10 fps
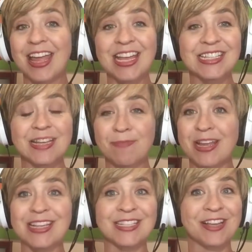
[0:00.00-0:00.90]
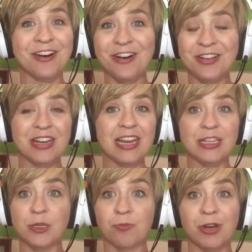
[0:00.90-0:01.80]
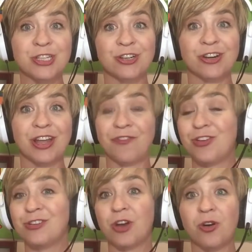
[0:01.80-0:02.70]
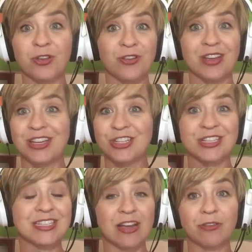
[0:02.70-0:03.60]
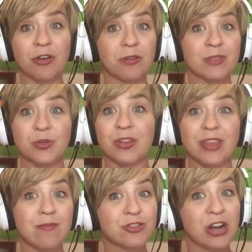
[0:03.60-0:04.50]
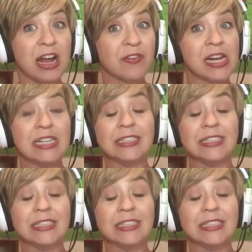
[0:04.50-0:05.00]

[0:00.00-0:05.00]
Easy peasy. All you need is a printer. If you don't, you can just download them to a thumb drive,